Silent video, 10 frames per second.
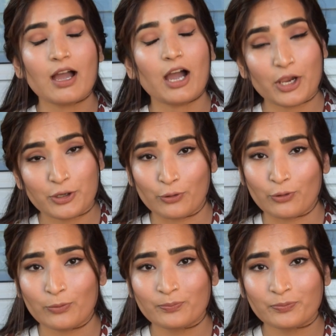I
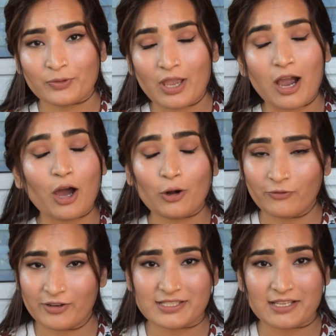know all
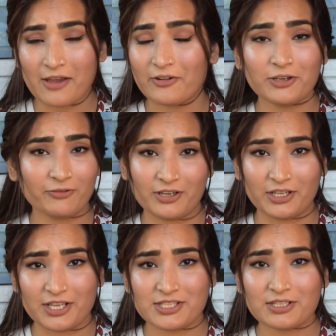of us have a different
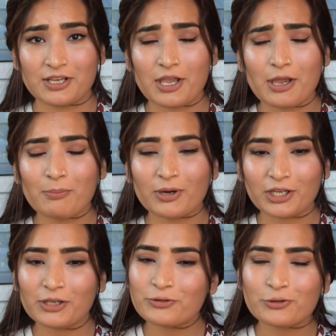taste, but
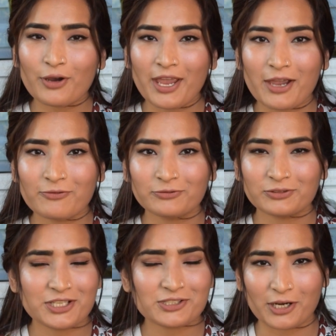if you have
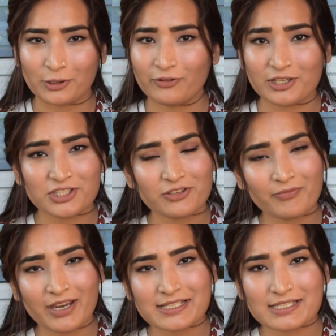these kind of
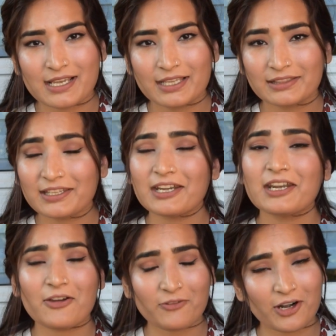achievements, then
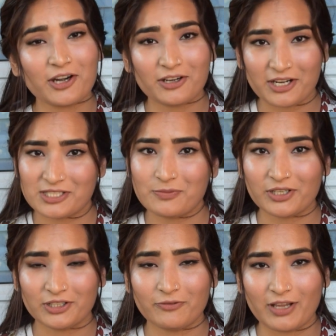never
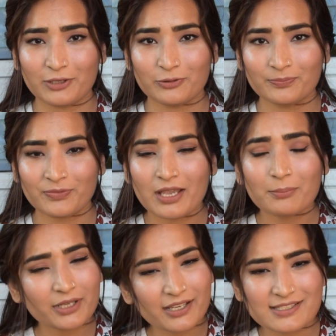underestimate their value
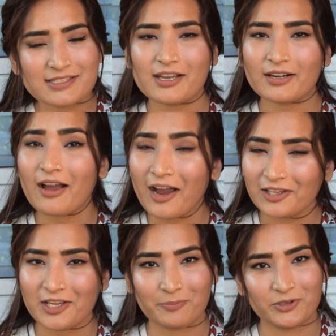because they are
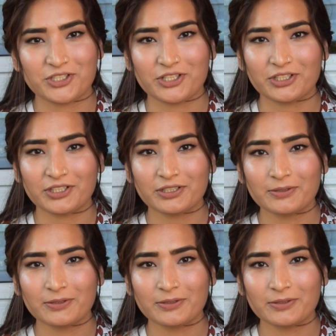highly appreciated.